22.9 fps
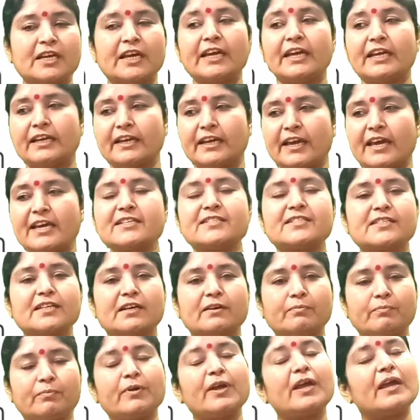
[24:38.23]
in case
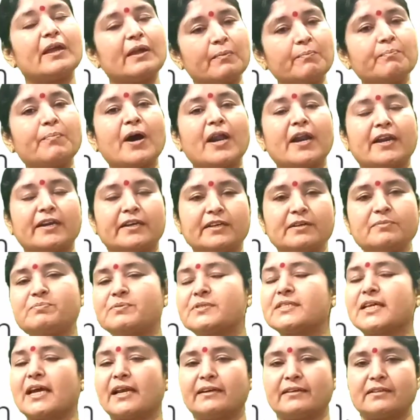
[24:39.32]
of imperative
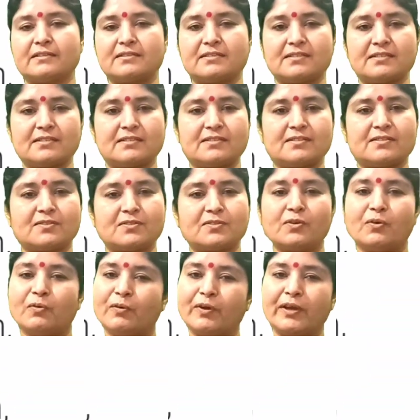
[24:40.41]
sentences. Okay.